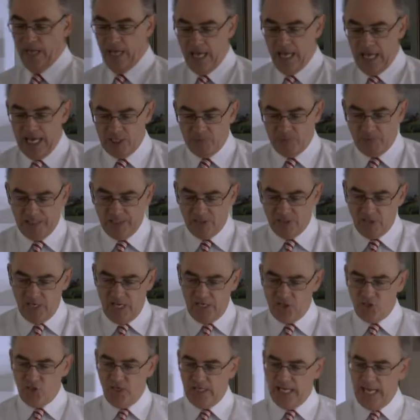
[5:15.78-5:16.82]
He's been
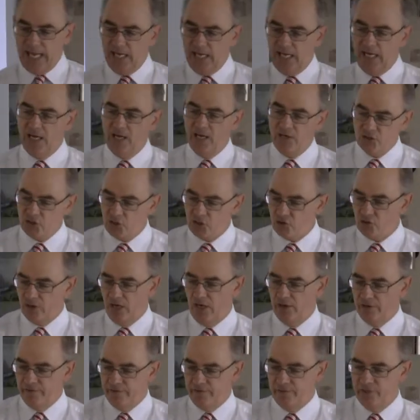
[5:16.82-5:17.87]
teaching a large
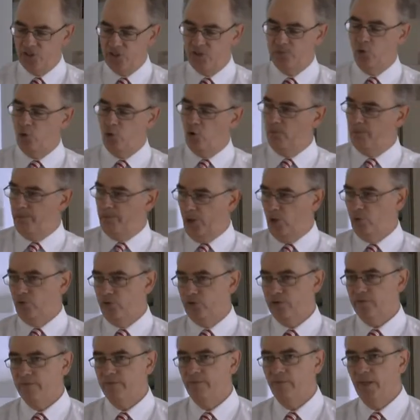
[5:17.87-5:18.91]
crowd from a small
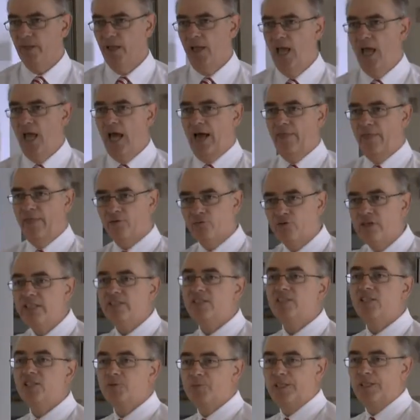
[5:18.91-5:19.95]
boat. And the
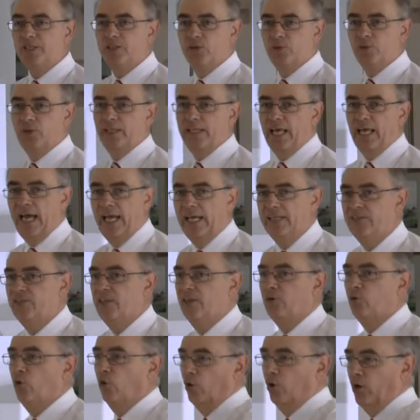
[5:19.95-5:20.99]
reason he's been doing that is
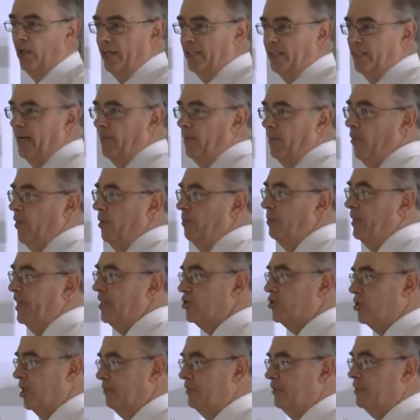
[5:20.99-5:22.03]
they're all lined up on the
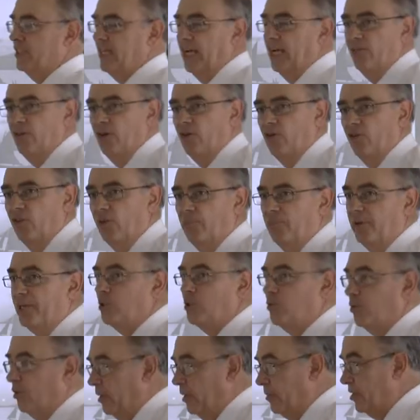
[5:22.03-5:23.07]
beach. And if he's down there on the
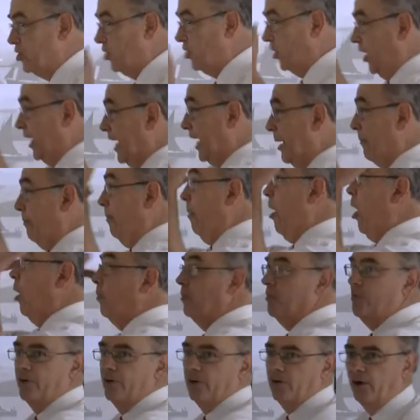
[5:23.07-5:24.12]
beach with them, he's going to get
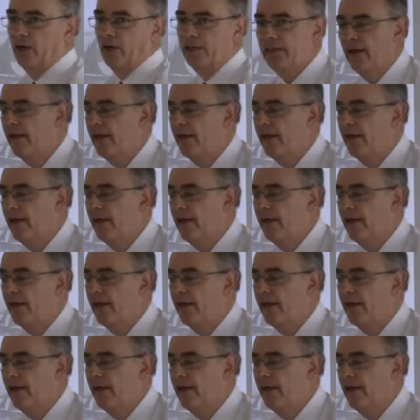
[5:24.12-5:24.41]
mobbed, right?